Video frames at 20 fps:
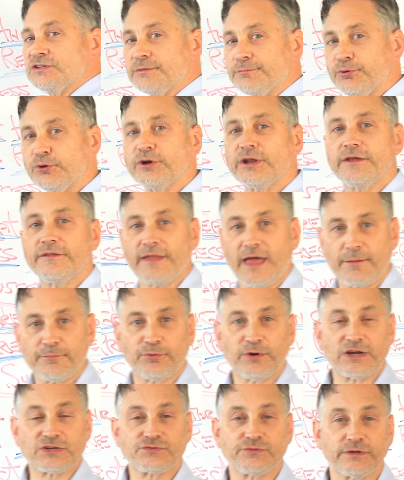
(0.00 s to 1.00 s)
to put in that
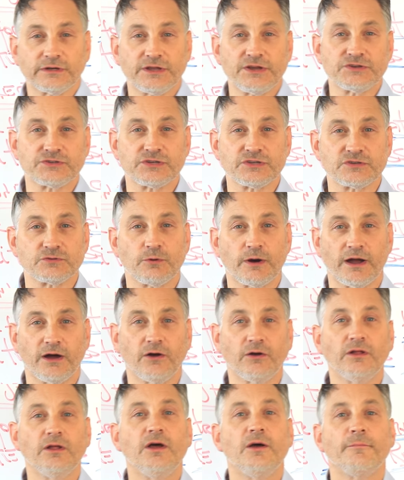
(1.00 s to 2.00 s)
press release as
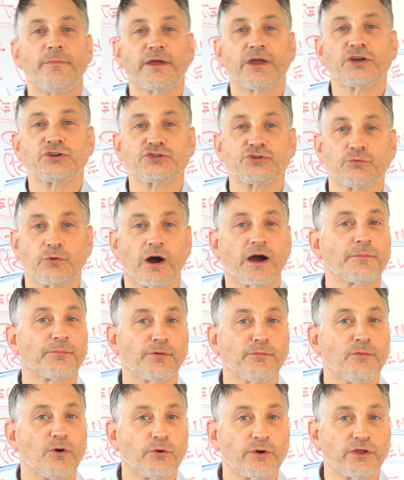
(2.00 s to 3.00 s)
well because you are
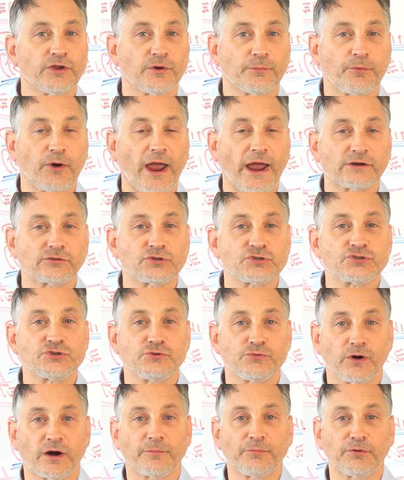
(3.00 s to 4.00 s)
promoting your practice and
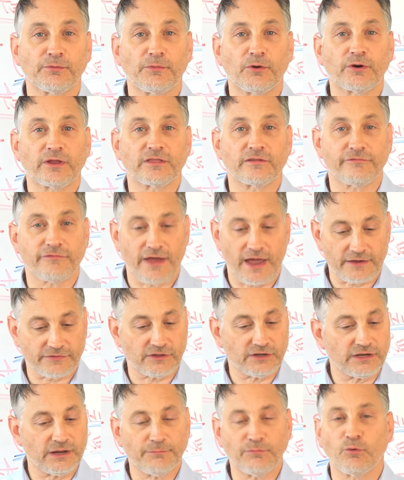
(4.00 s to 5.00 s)
you are promoting the fact
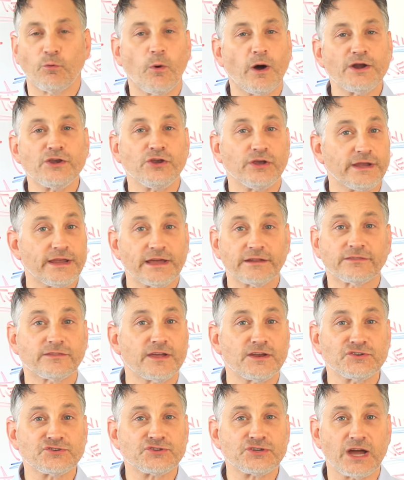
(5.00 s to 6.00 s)
that number one, you get
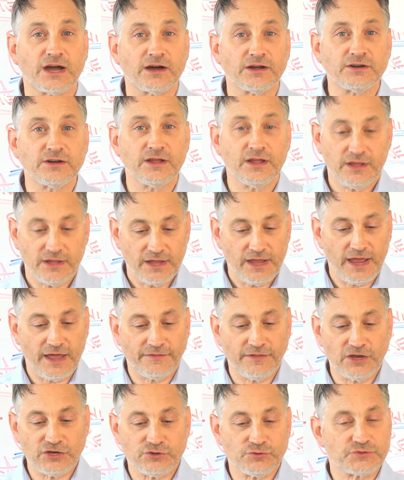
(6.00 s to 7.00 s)
things done
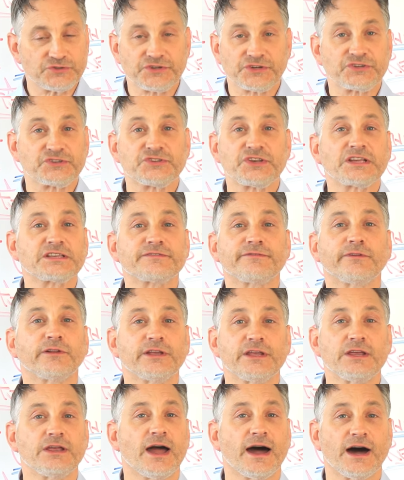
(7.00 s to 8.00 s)
and that you
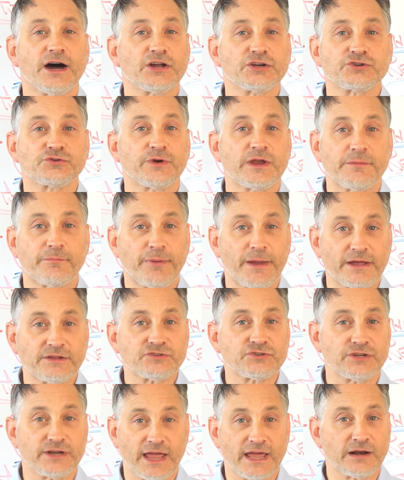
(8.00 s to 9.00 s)
successfully uh, treat
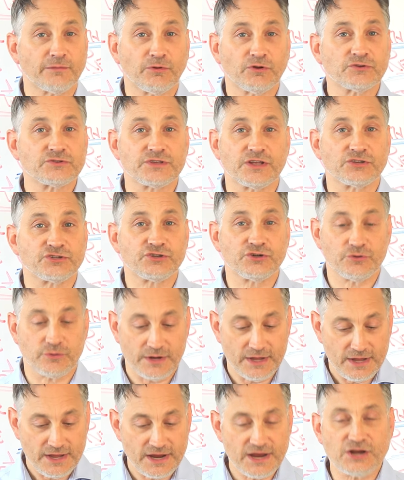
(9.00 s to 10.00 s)
pets and animals, that you
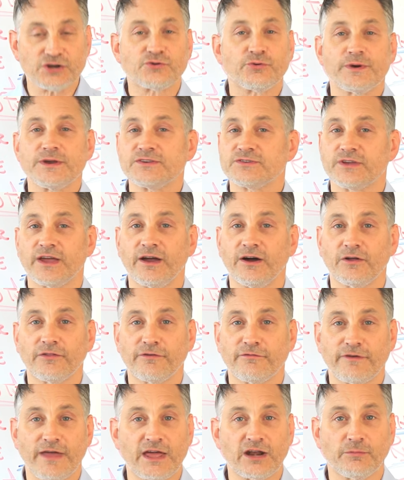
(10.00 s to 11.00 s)
increase the health
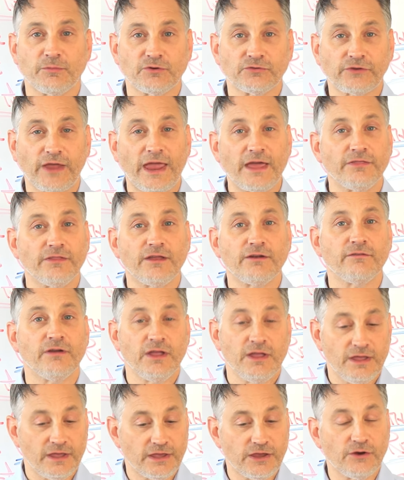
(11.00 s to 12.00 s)
of animals. And then
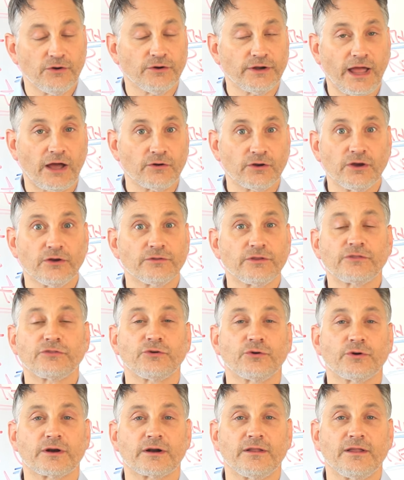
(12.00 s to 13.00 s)
here down here that
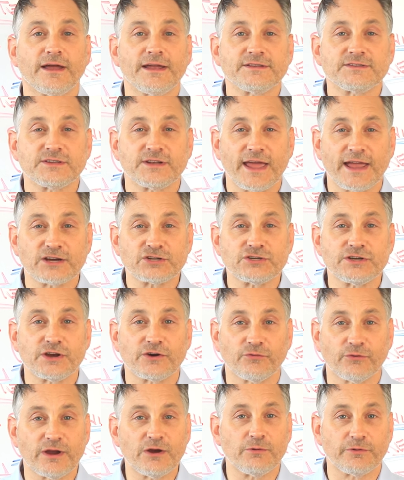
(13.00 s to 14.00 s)
there are clients that actually
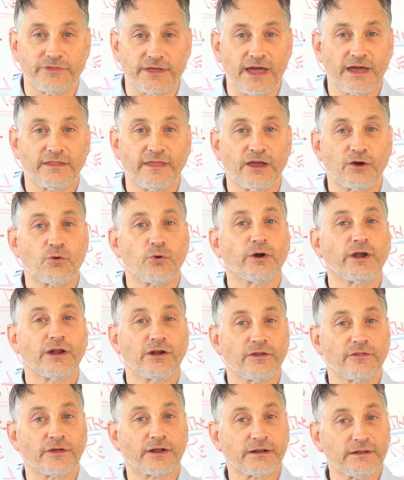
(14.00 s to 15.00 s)
agree with that.
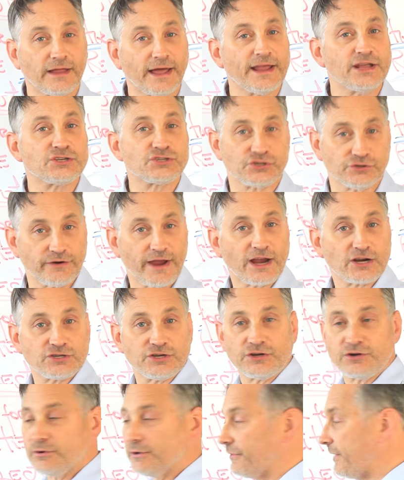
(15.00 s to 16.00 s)
According to the clients, you're
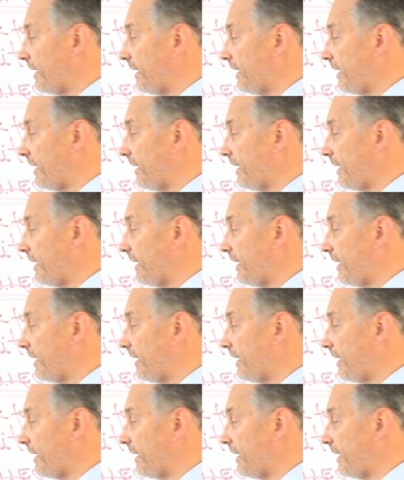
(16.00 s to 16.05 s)
actually doing